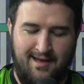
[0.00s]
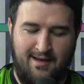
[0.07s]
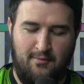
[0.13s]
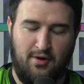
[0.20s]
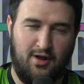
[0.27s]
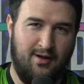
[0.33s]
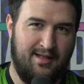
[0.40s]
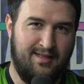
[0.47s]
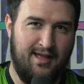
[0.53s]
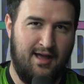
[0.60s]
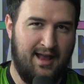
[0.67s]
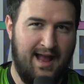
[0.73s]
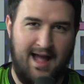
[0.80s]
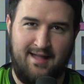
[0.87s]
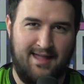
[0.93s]
I'm gonna go ahead and tell
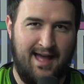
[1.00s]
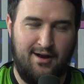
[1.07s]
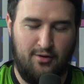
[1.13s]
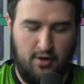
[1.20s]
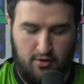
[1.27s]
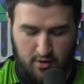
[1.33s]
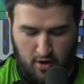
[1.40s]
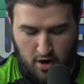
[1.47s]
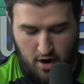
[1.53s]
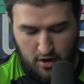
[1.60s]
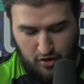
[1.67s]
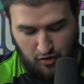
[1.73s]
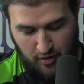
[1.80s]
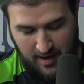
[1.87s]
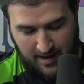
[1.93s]
you guys, I don't know the
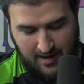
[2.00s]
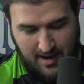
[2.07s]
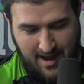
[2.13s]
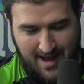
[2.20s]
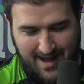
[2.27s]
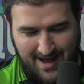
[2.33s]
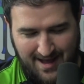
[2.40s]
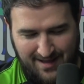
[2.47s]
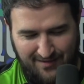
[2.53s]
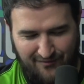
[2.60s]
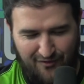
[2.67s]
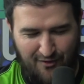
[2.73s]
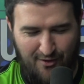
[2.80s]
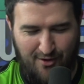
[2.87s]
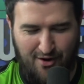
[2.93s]
card trick
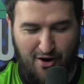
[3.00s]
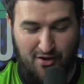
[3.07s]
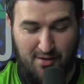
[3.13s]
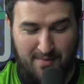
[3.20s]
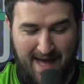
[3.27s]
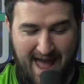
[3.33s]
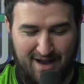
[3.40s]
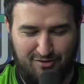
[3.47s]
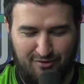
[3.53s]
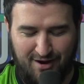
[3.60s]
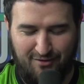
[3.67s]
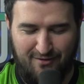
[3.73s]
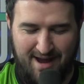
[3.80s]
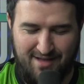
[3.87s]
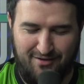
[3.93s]
or the pack
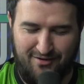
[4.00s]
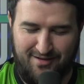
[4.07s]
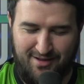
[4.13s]
trick rather.